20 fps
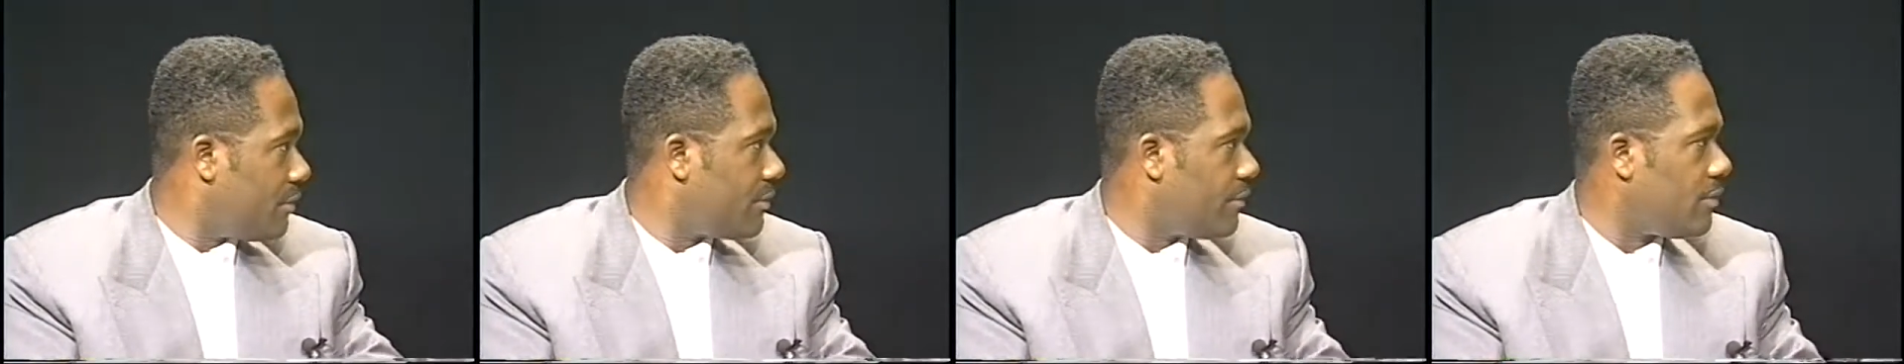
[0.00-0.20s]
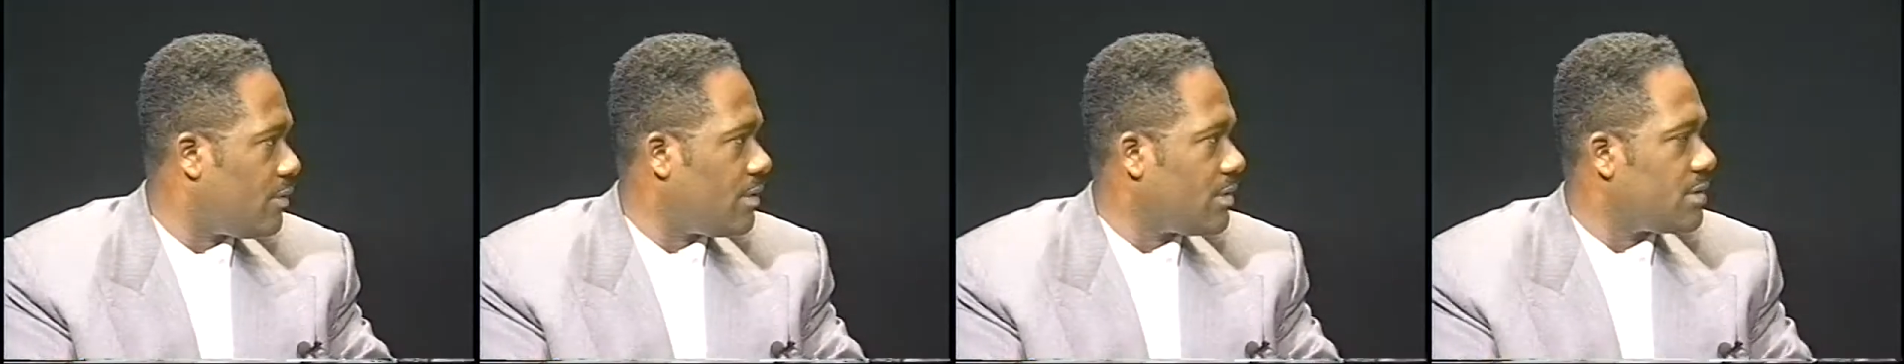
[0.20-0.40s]

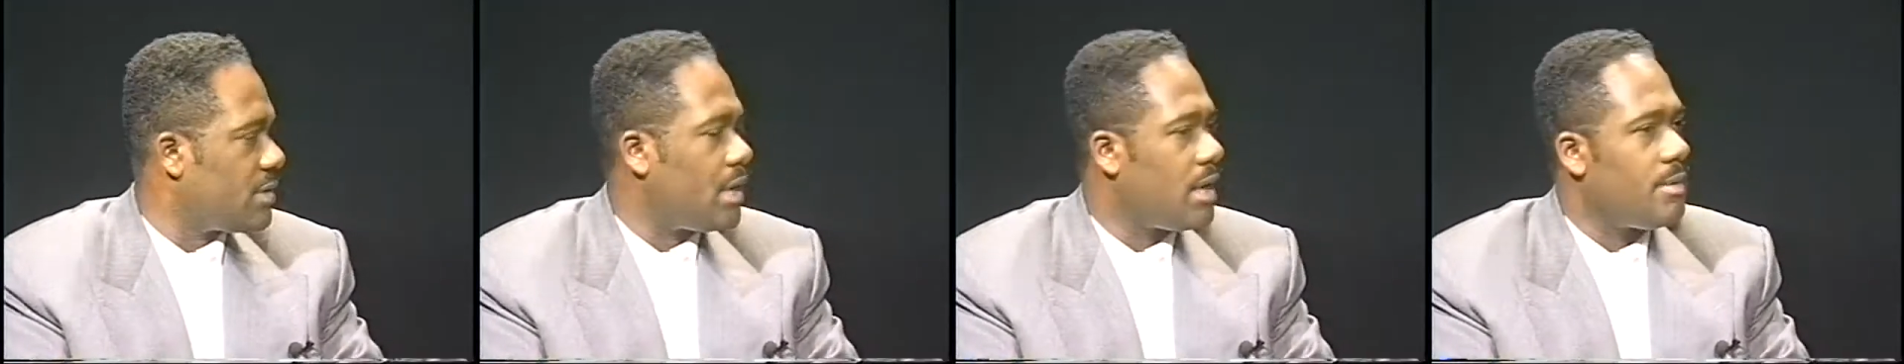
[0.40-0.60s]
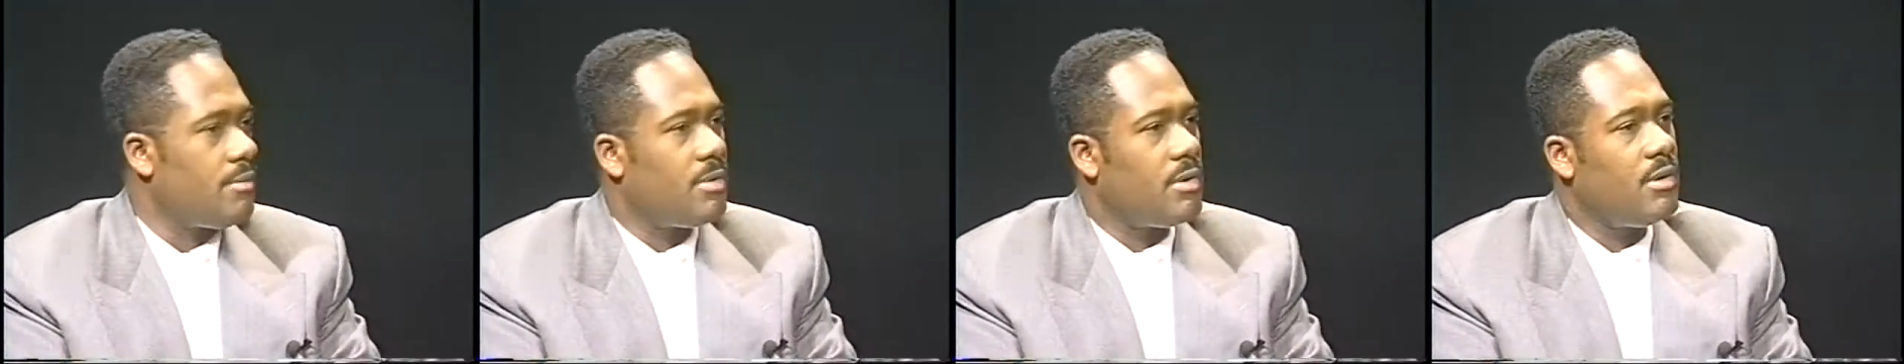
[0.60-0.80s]
for
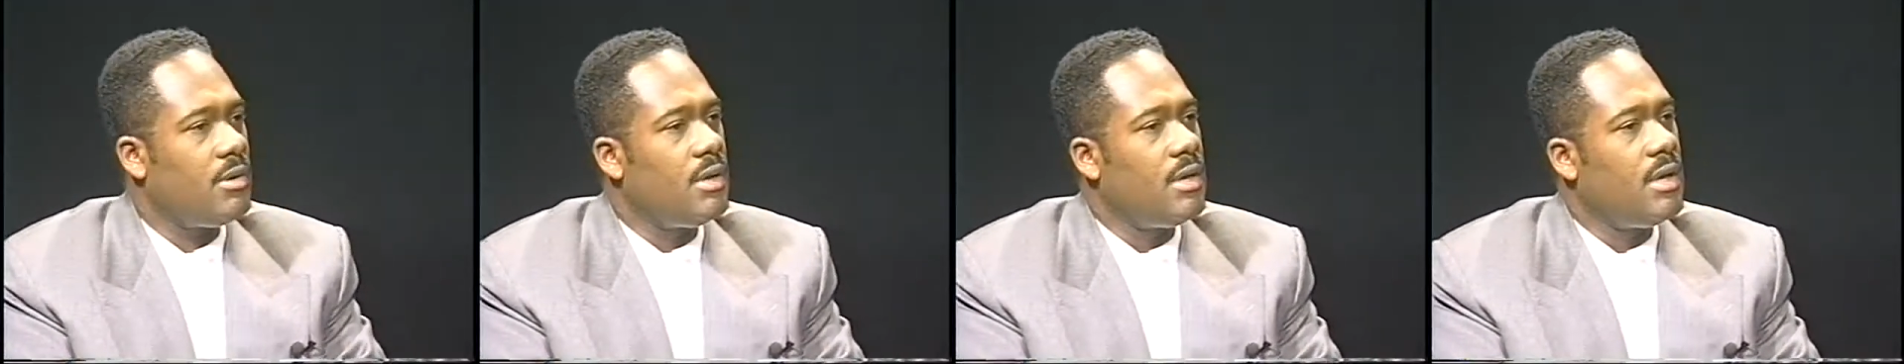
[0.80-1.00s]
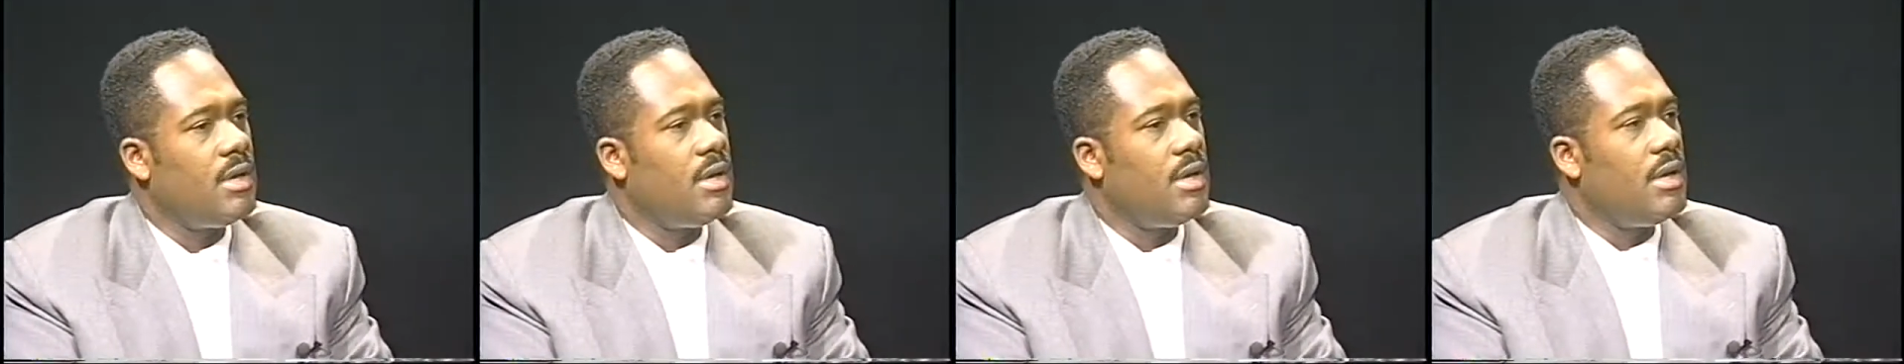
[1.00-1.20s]
example,
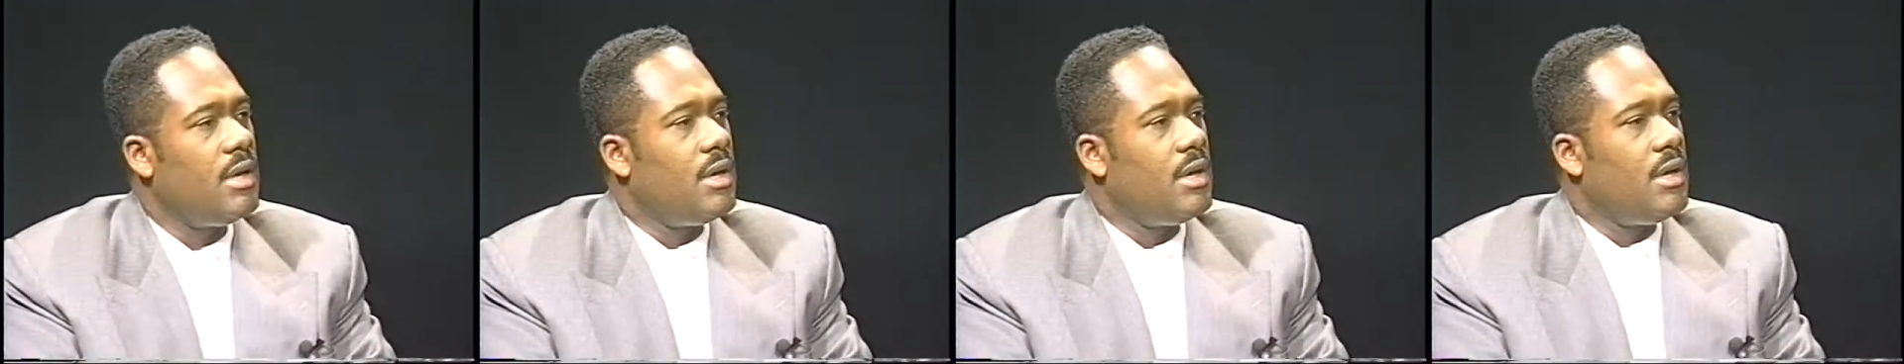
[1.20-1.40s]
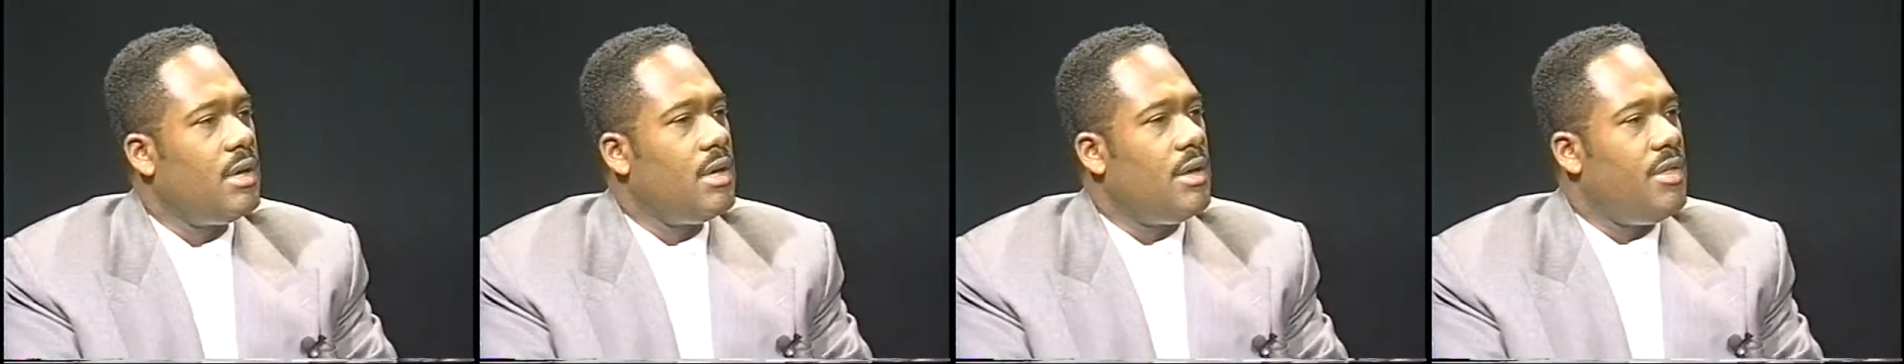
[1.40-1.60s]

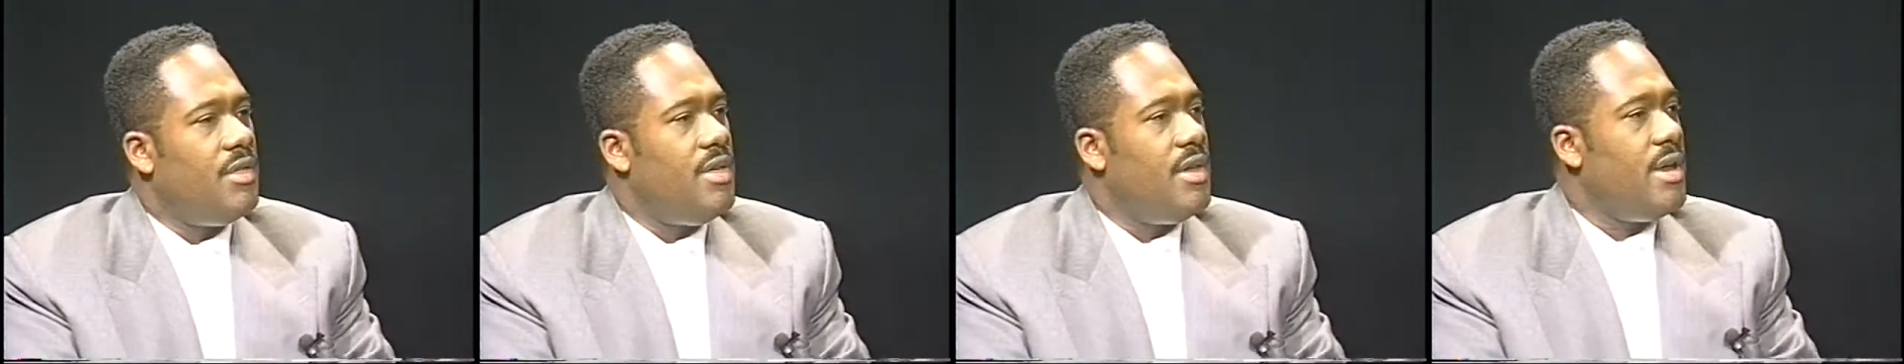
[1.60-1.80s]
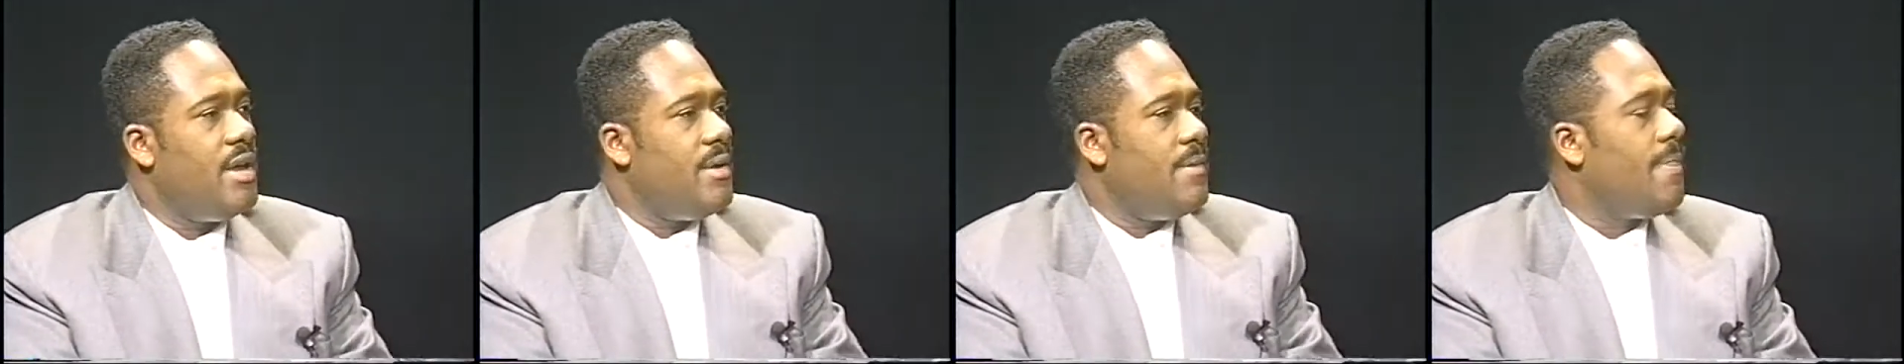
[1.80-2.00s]

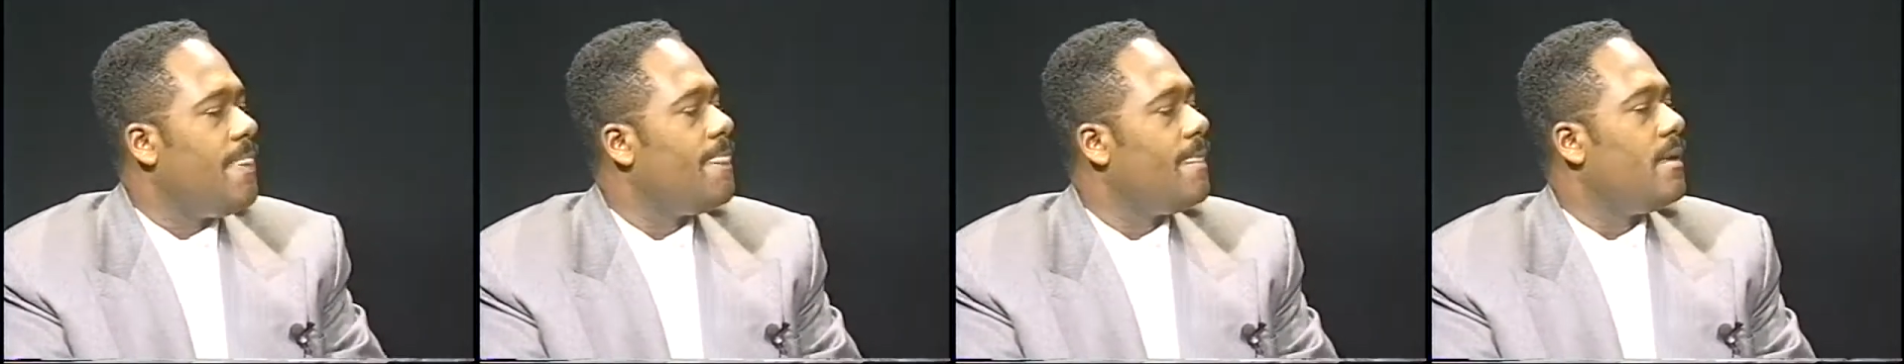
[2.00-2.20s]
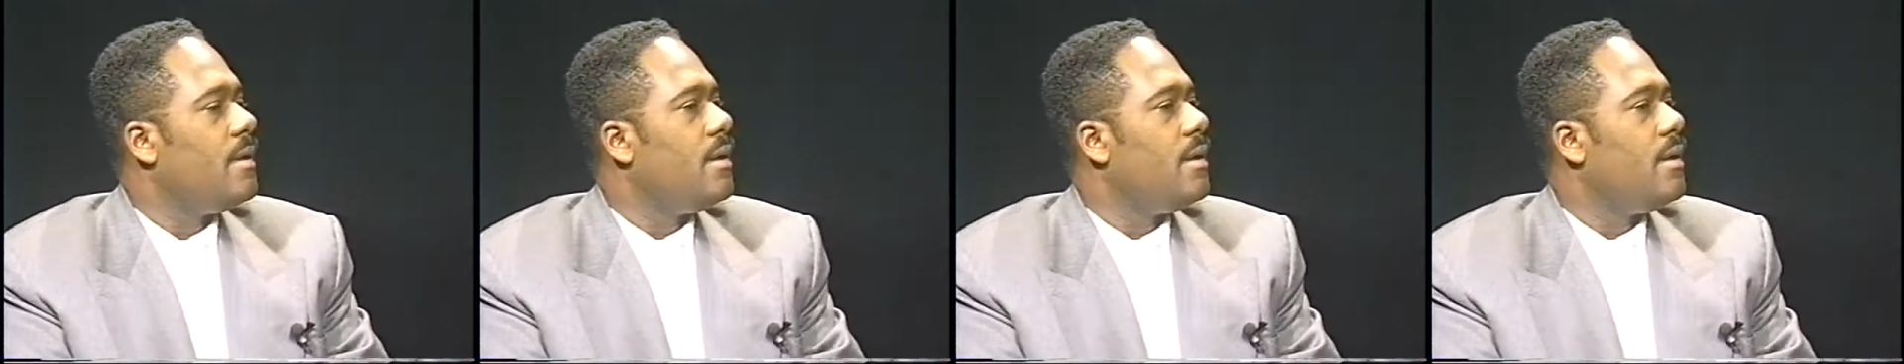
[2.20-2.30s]
then